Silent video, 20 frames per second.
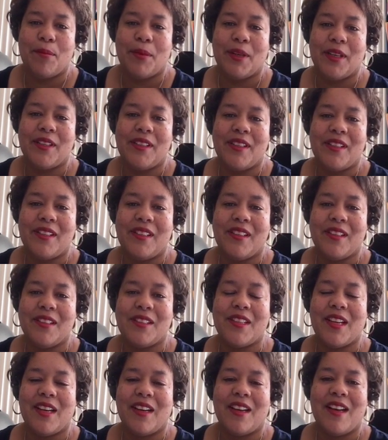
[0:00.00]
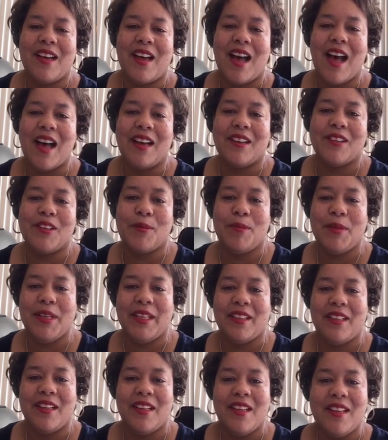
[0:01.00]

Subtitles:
But it's an honor to be,